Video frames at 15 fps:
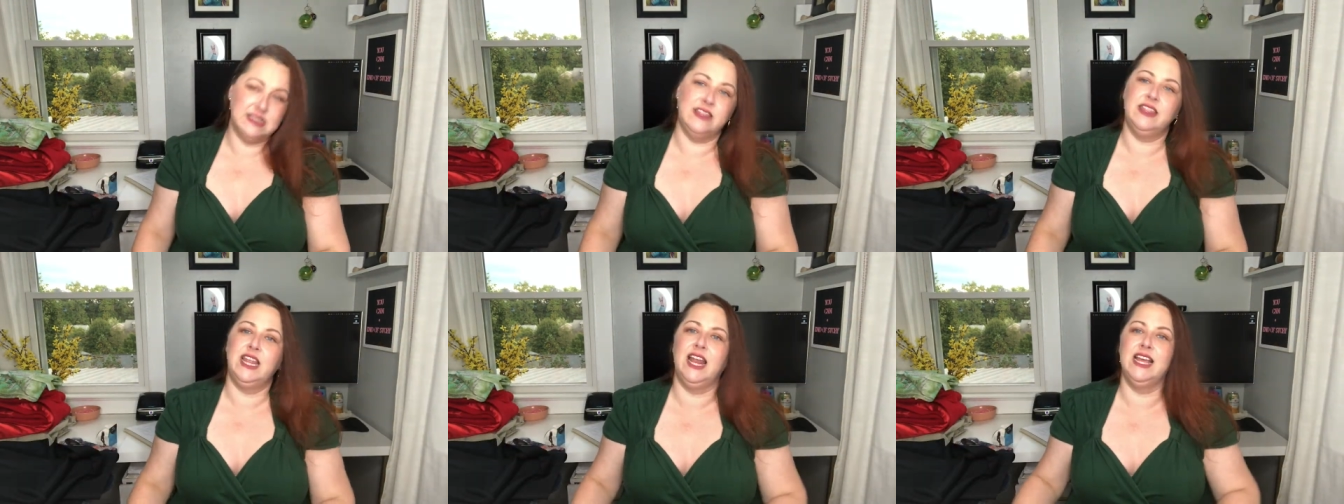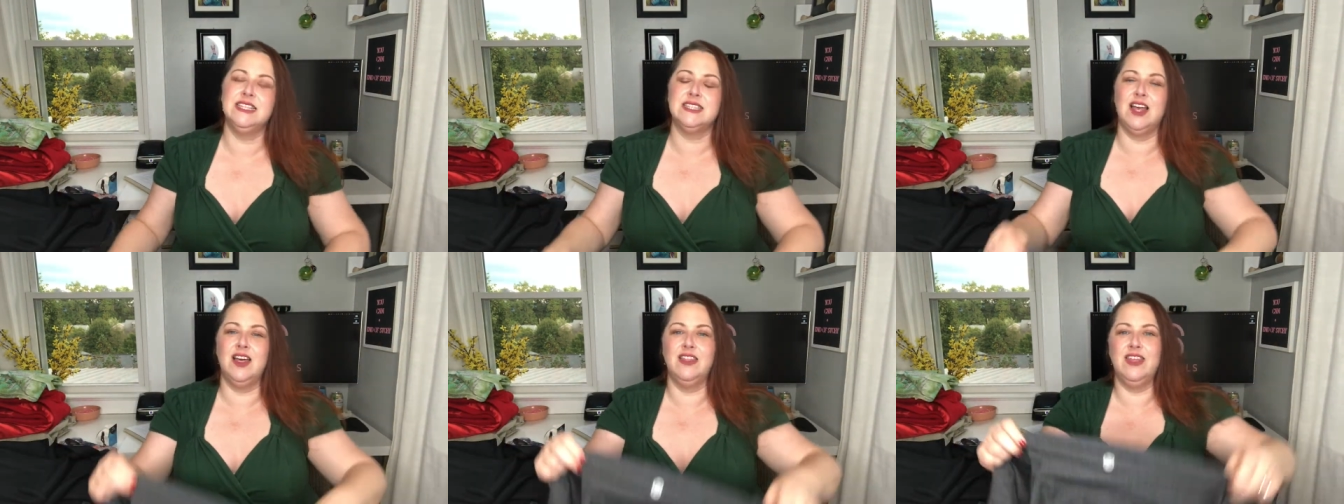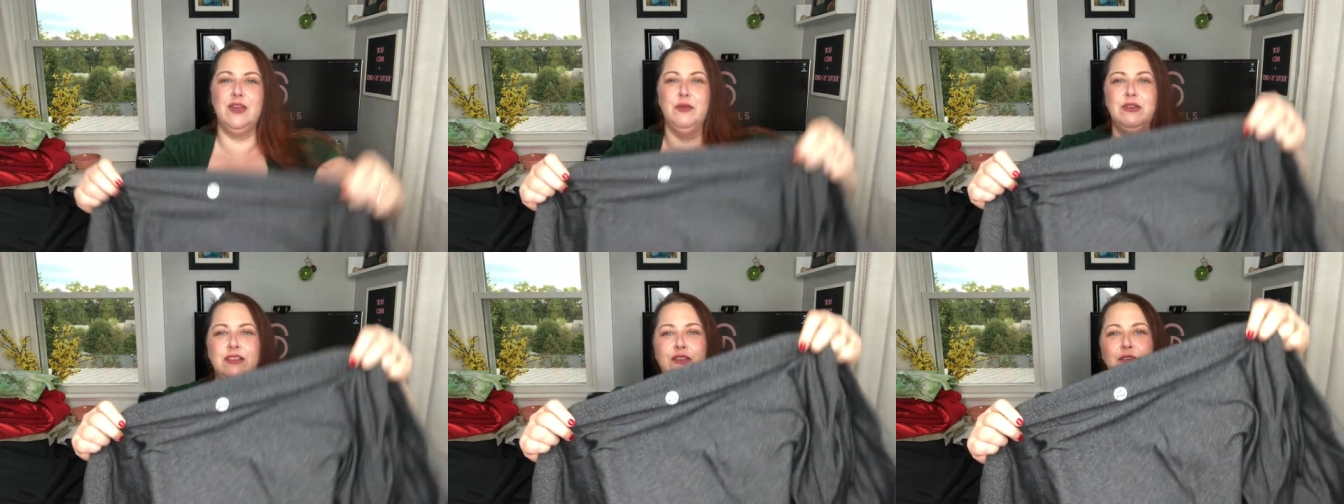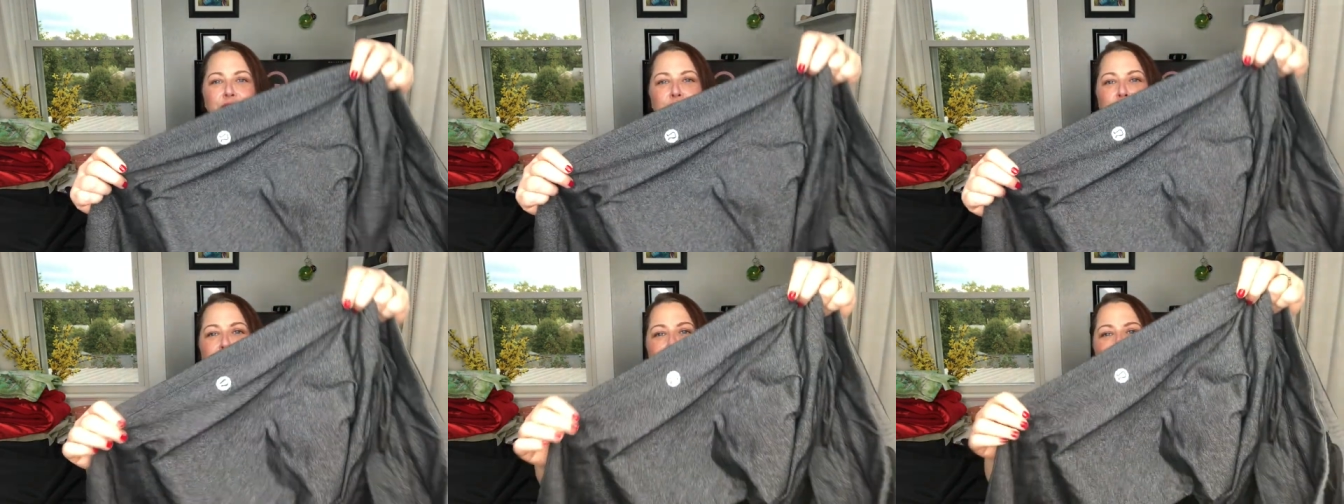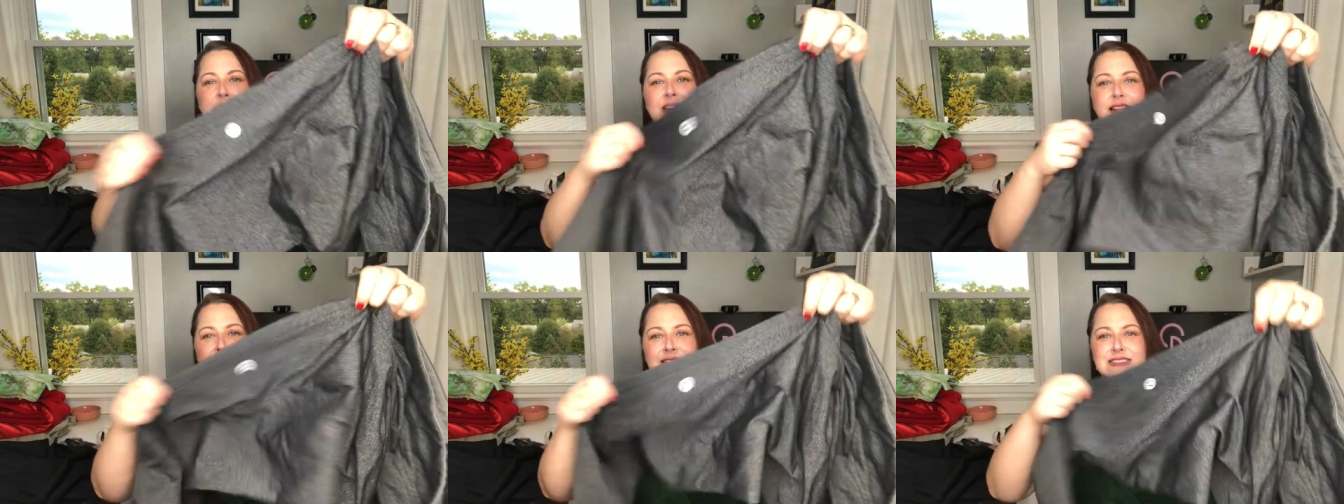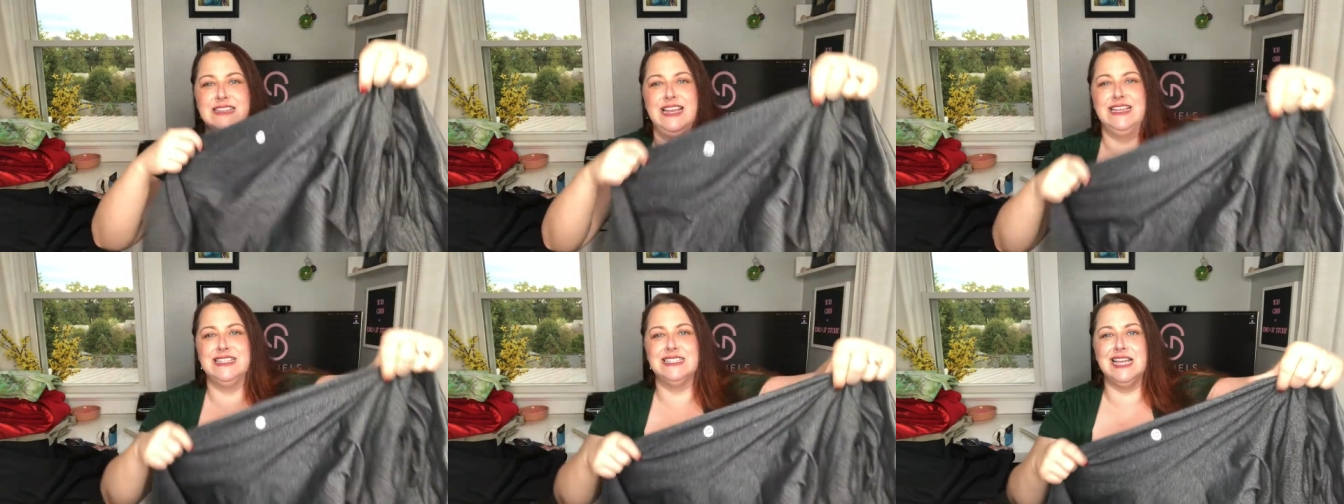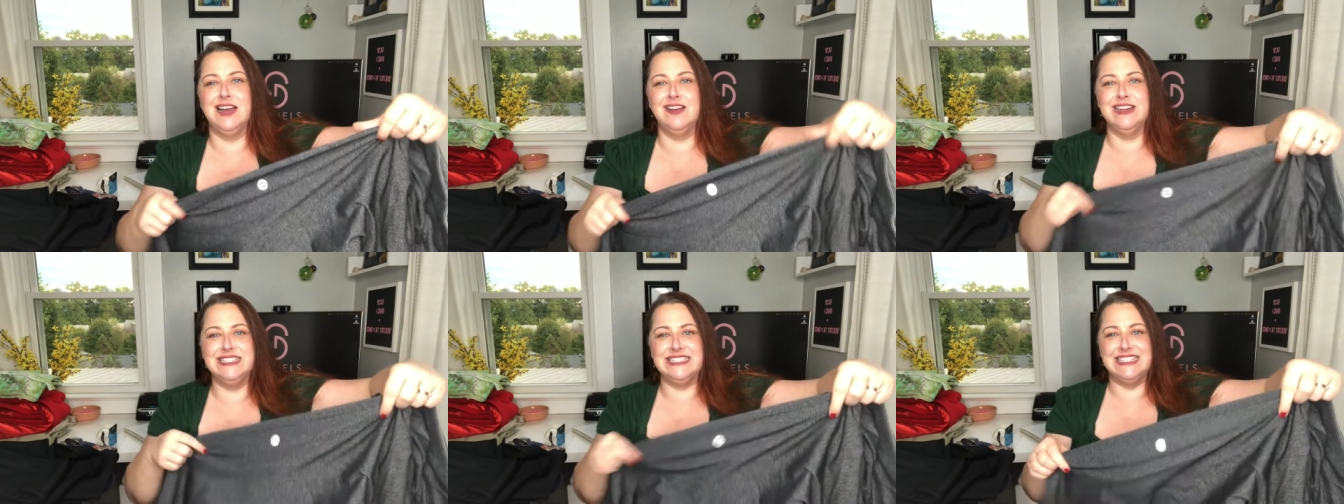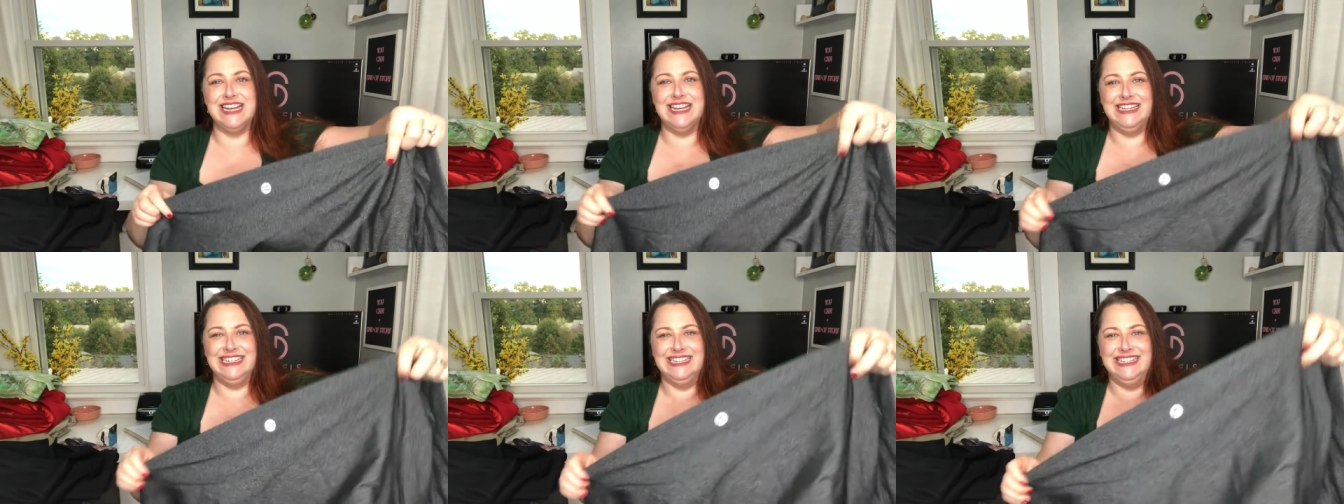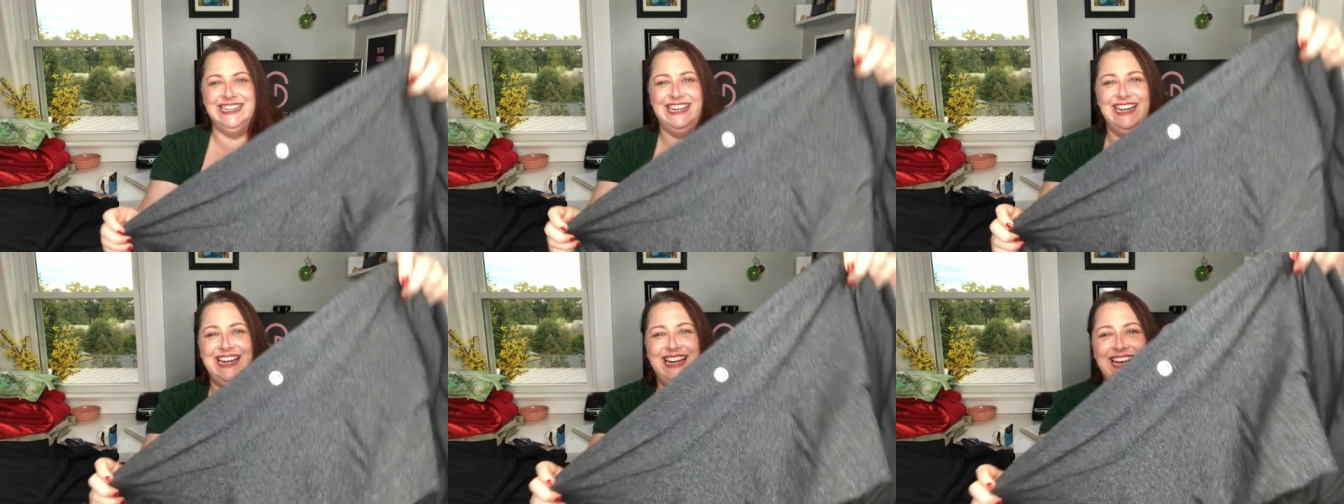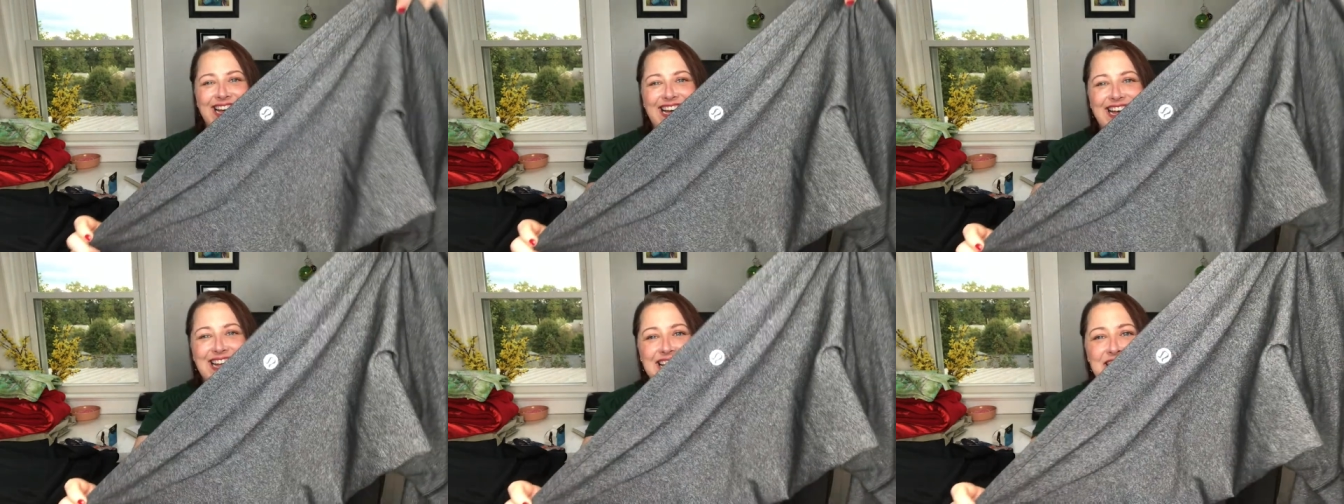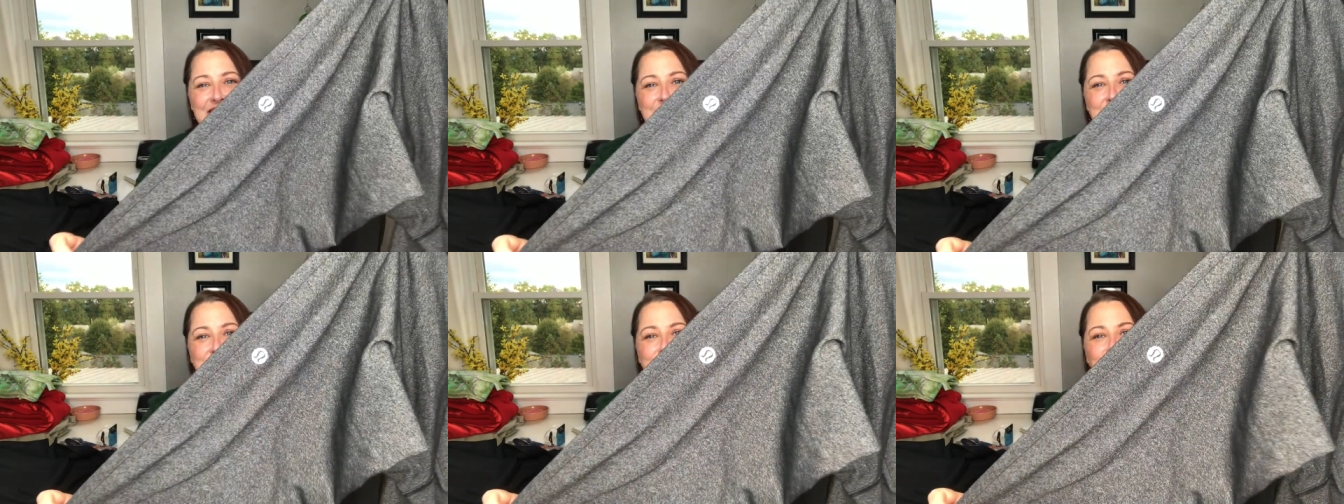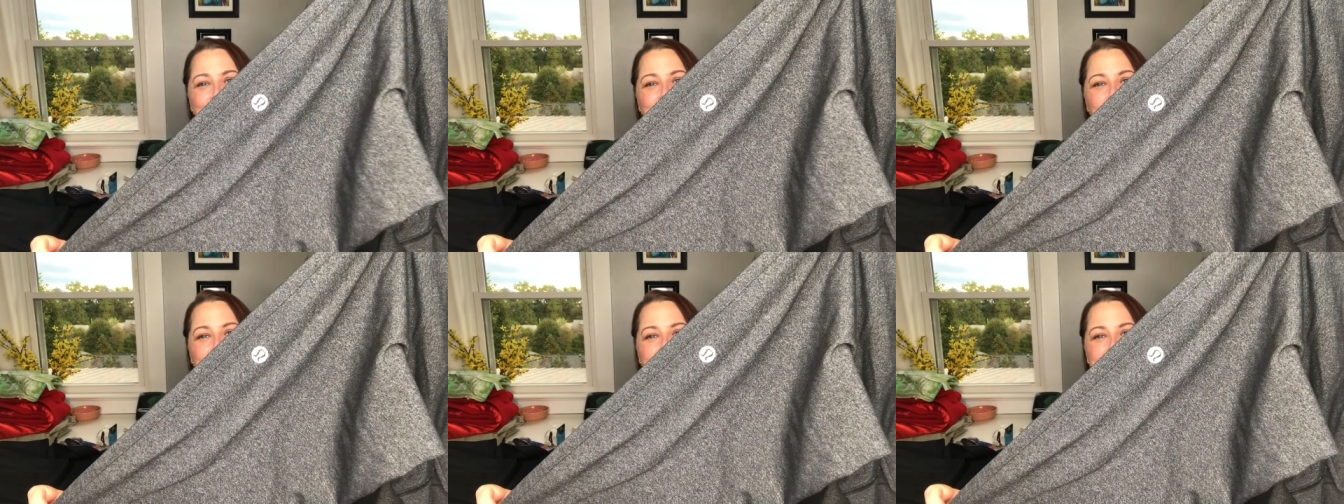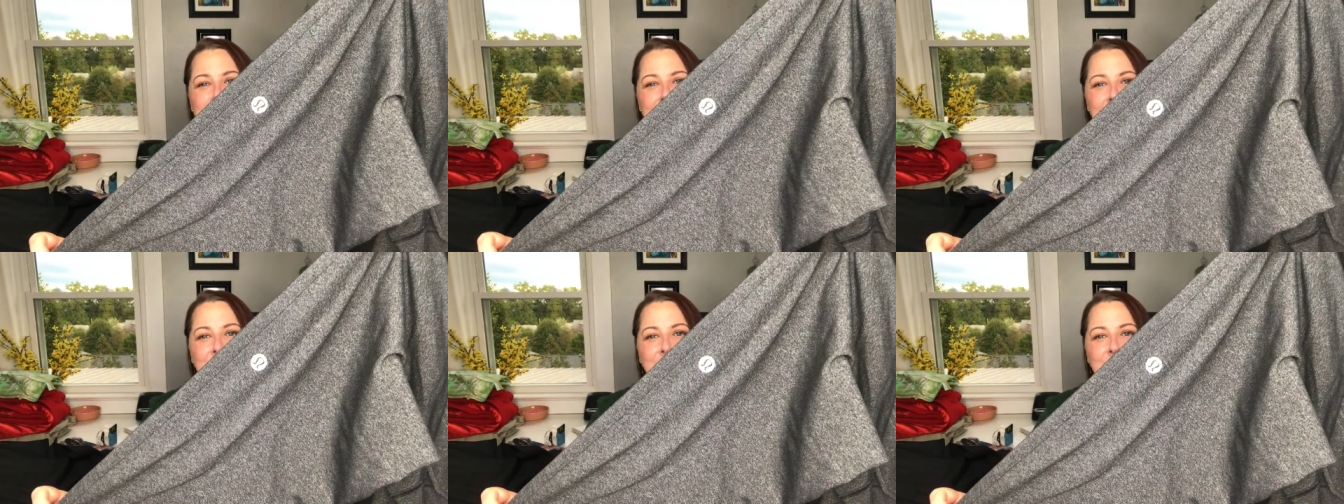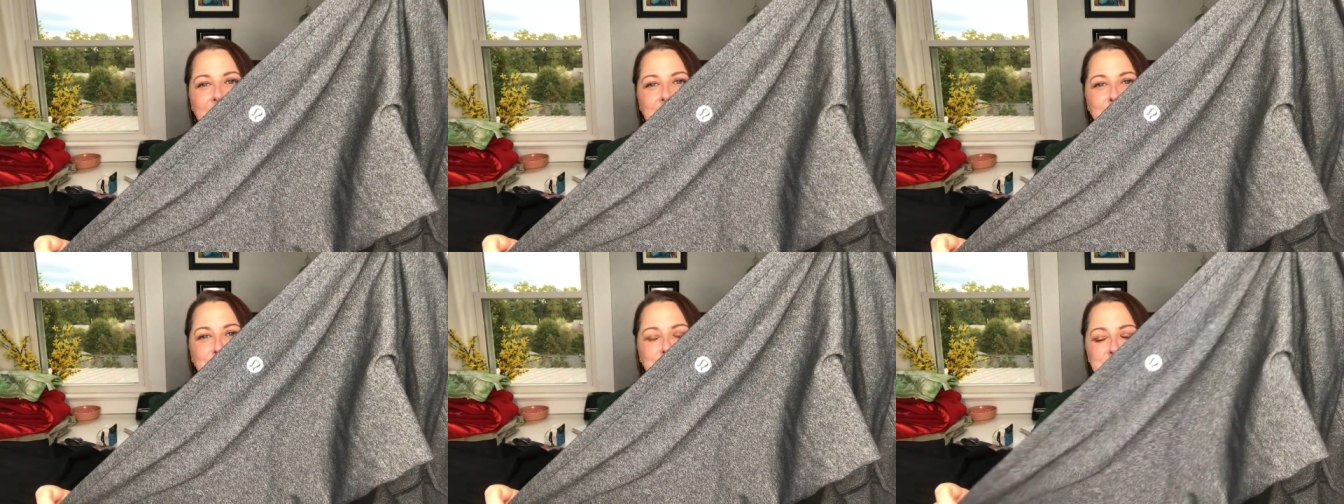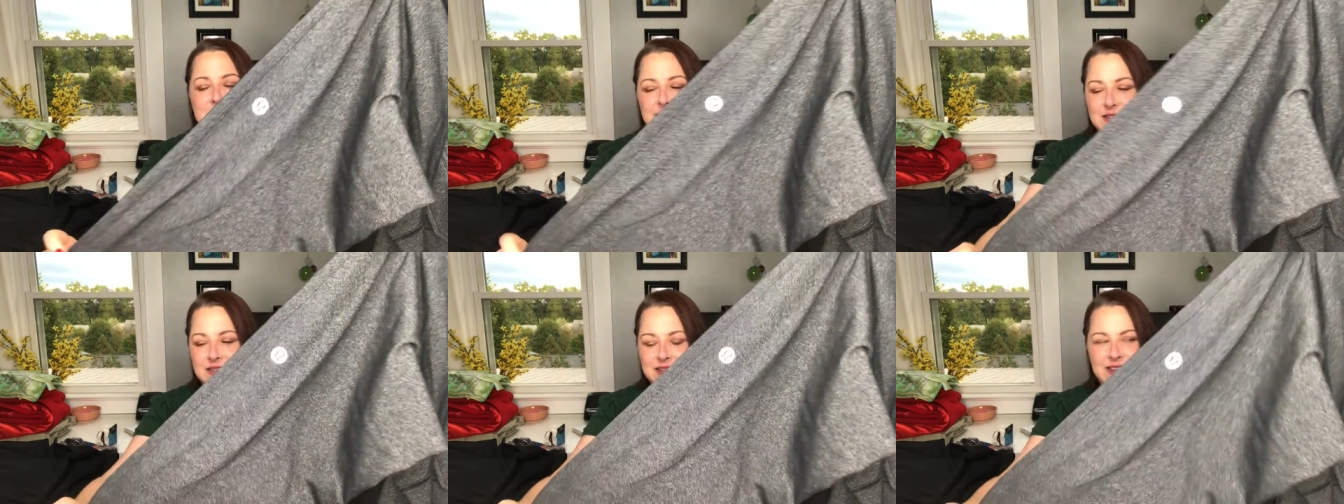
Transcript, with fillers: and then I saw they were Lululemon and I was like, sorry son, you won't be getting those.